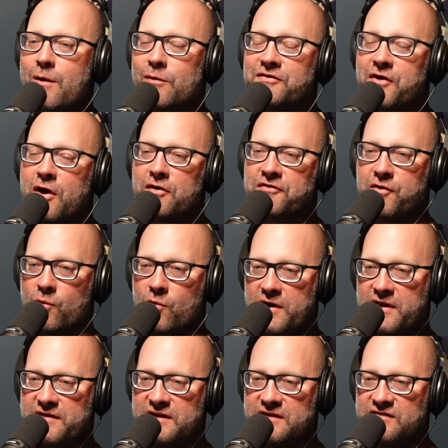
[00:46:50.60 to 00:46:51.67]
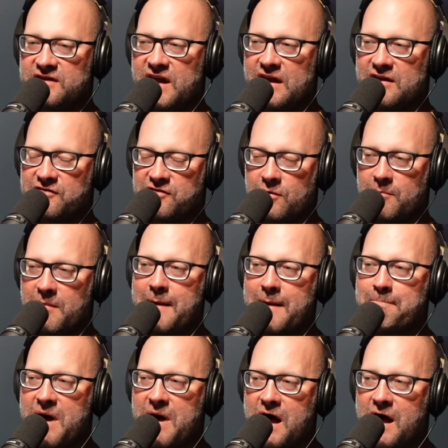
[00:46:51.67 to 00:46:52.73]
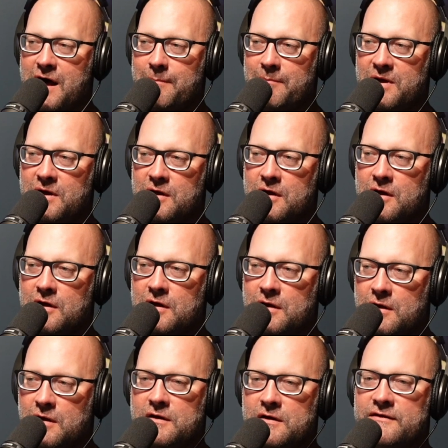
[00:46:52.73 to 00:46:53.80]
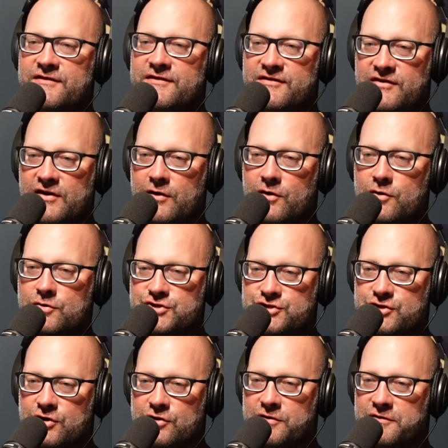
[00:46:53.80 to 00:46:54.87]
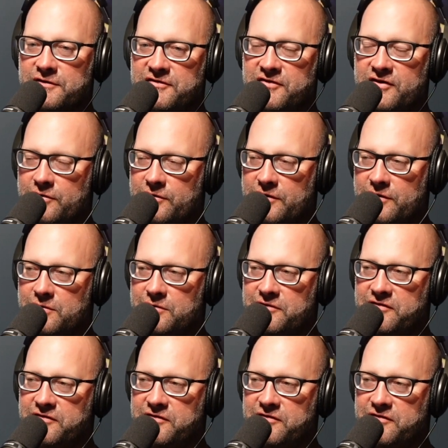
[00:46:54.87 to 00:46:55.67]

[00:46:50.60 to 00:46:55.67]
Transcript: also one of these kids. So my mom, 0 sugar cereals.